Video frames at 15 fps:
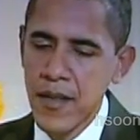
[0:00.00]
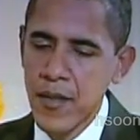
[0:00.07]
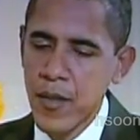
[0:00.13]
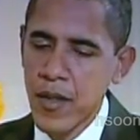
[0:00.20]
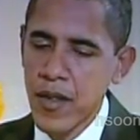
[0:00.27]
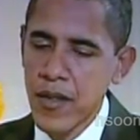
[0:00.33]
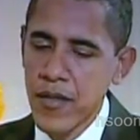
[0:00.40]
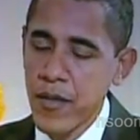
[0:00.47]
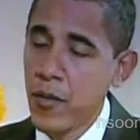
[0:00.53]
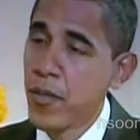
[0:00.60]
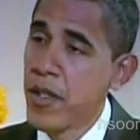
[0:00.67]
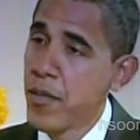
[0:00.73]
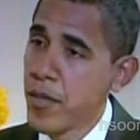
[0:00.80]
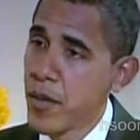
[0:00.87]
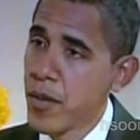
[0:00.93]
He is one of
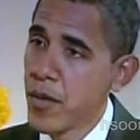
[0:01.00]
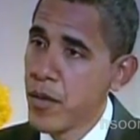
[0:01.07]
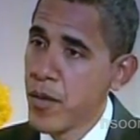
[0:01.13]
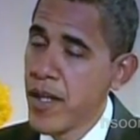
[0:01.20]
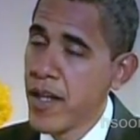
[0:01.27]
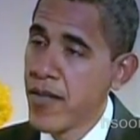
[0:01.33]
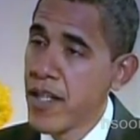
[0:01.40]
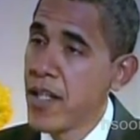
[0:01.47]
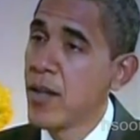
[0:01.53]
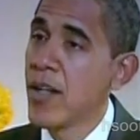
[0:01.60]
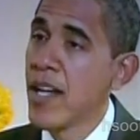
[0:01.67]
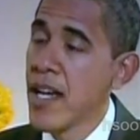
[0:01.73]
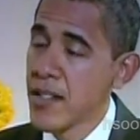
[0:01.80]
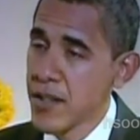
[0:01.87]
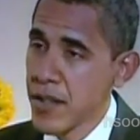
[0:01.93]
the few people who have
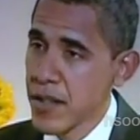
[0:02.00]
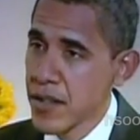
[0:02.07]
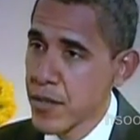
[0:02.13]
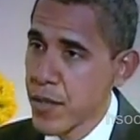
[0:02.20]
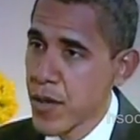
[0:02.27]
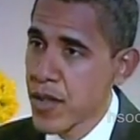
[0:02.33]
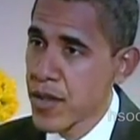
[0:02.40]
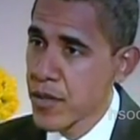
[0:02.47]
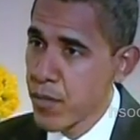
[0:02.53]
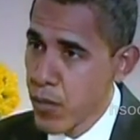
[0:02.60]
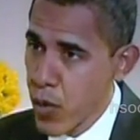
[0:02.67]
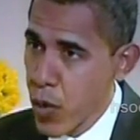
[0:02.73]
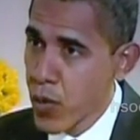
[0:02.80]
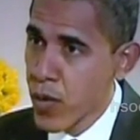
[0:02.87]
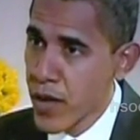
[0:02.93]
international
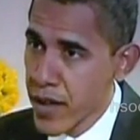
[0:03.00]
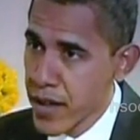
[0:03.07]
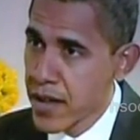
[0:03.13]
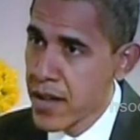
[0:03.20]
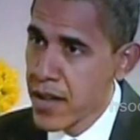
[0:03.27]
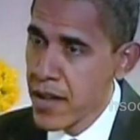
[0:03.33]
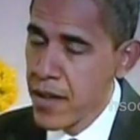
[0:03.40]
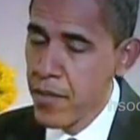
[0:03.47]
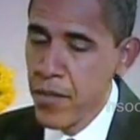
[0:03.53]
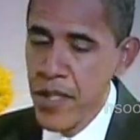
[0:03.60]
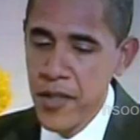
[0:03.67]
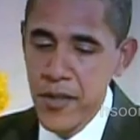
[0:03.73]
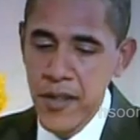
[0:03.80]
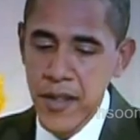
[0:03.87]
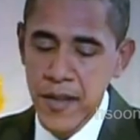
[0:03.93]
experience brokering
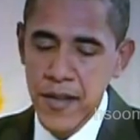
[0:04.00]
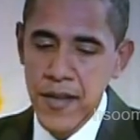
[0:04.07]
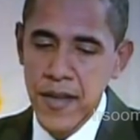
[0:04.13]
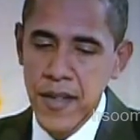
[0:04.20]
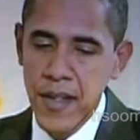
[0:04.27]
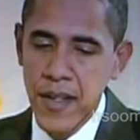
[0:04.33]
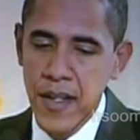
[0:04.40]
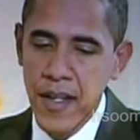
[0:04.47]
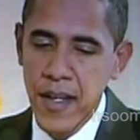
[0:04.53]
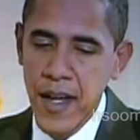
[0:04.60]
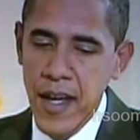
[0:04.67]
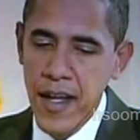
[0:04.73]
peace deals.